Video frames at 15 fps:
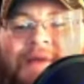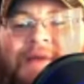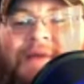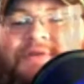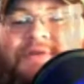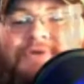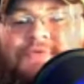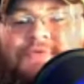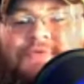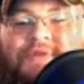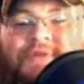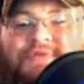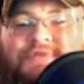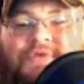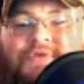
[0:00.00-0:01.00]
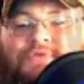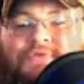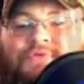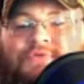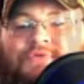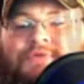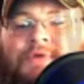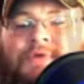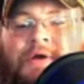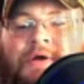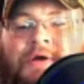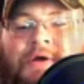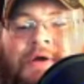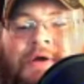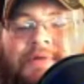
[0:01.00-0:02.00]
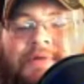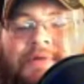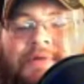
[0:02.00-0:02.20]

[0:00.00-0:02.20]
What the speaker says: coming too for this feud too. I mean,